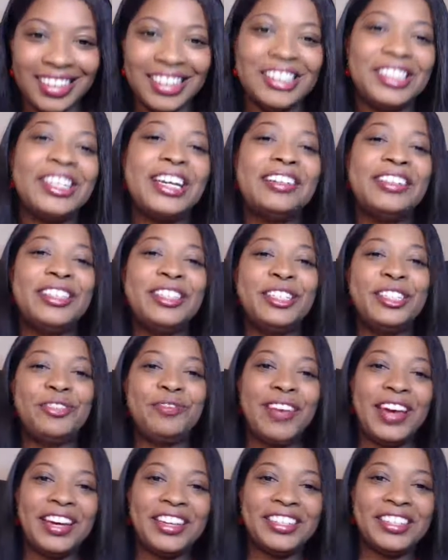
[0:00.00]
until it is
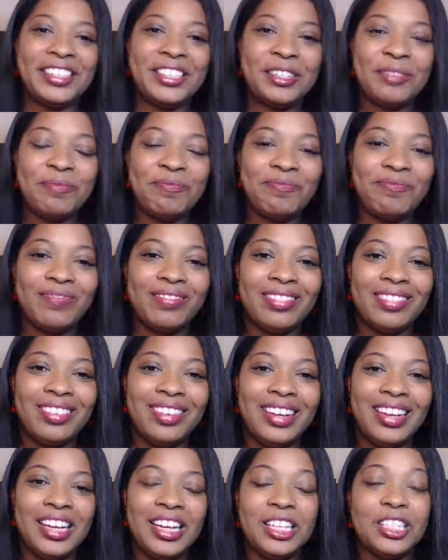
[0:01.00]
faced.
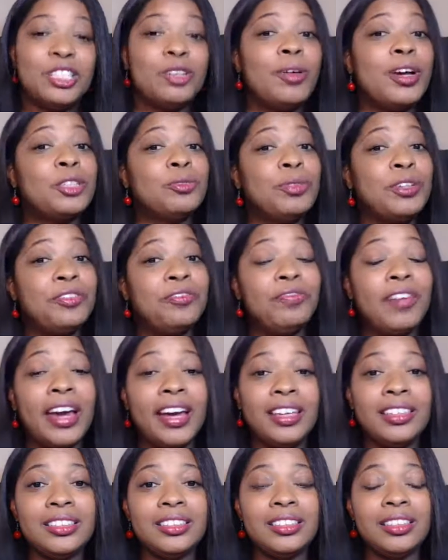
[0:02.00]
So as we
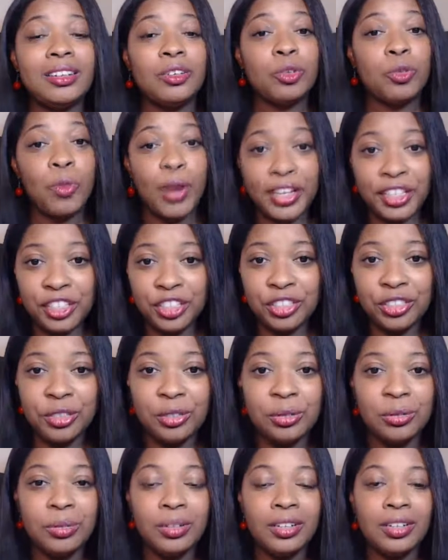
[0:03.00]
face
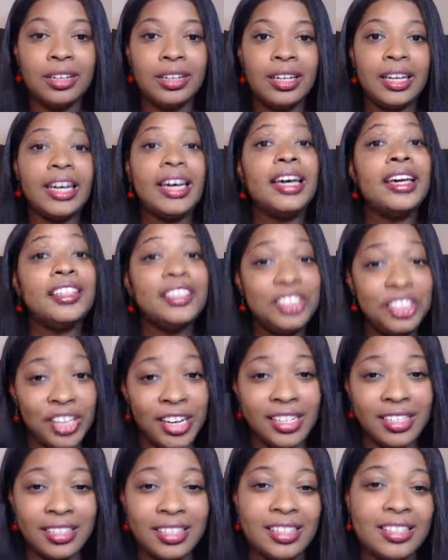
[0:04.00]
racial
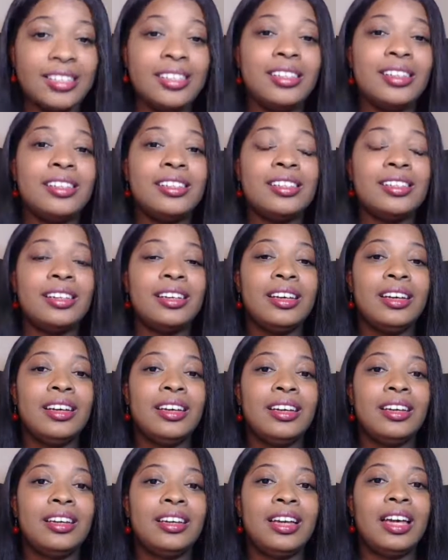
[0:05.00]
injustices,
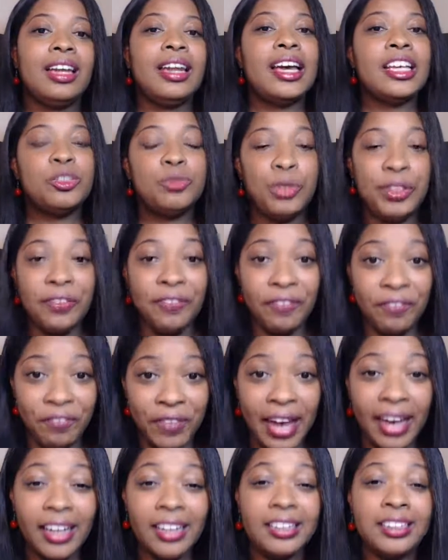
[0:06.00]
and as we
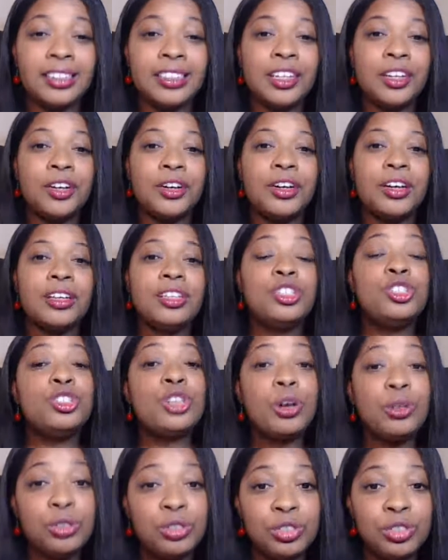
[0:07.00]
face
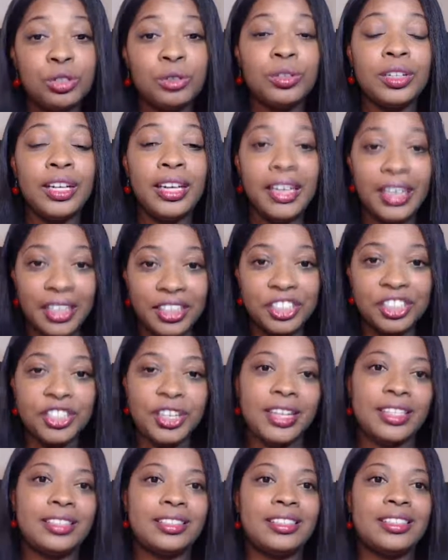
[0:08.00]
social
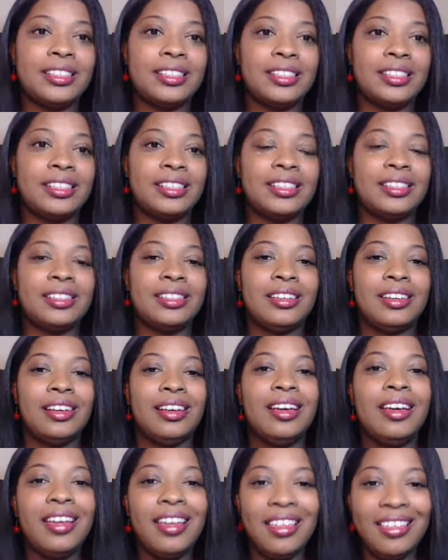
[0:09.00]
injustices,
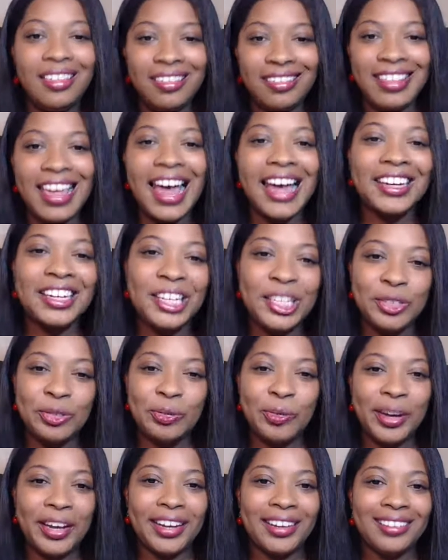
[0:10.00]
that is
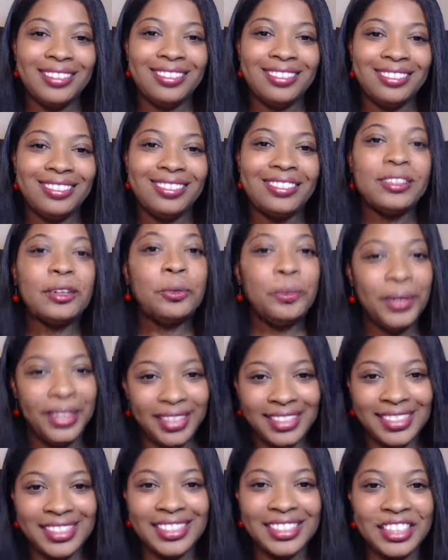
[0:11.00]
when we
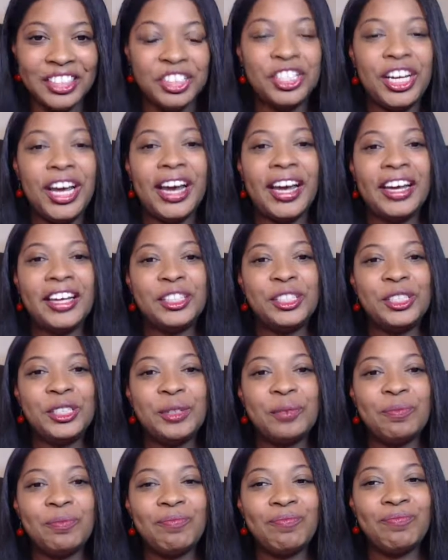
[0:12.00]
can see
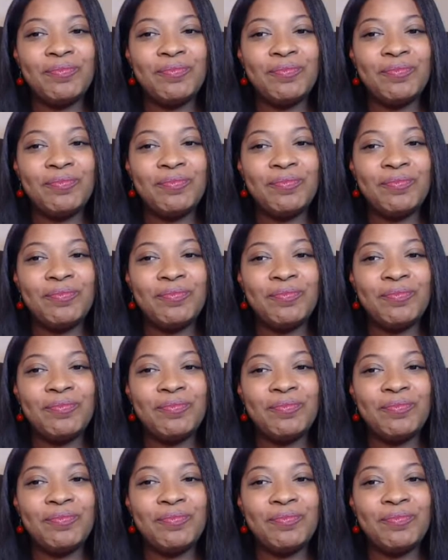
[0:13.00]
change.